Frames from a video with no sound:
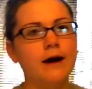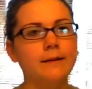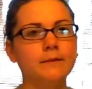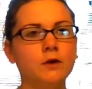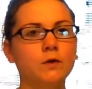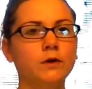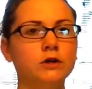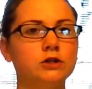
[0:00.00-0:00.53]

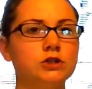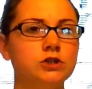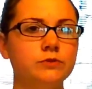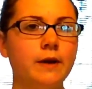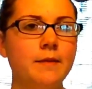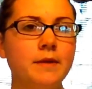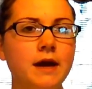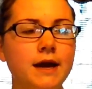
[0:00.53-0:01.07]
I'm going to do
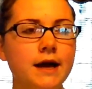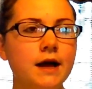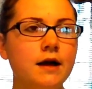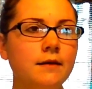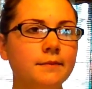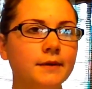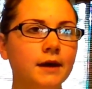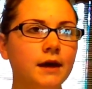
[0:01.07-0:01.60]
my
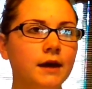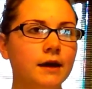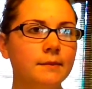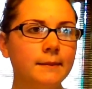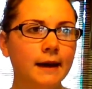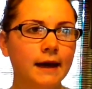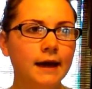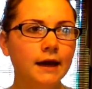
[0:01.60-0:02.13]
makeup
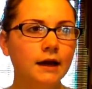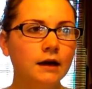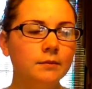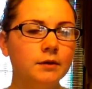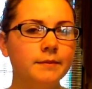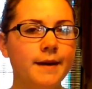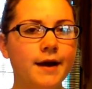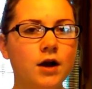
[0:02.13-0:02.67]
and my hair,
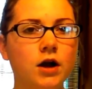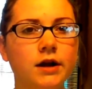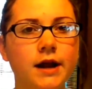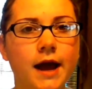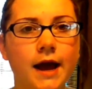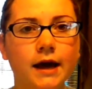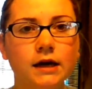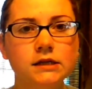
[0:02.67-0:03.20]
put in my
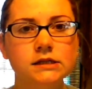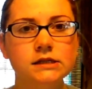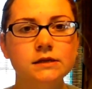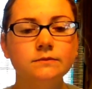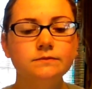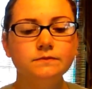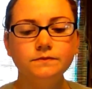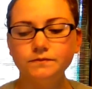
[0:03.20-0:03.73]
contacts,
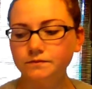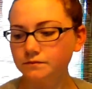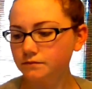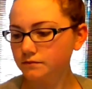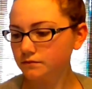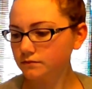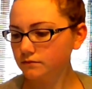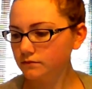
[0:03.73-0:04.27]

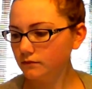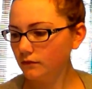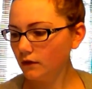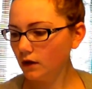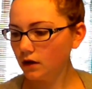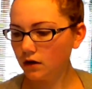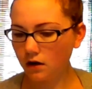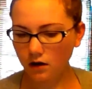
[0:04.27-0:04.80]

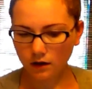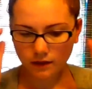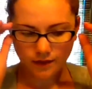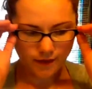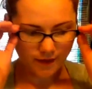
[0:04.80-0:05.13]
and all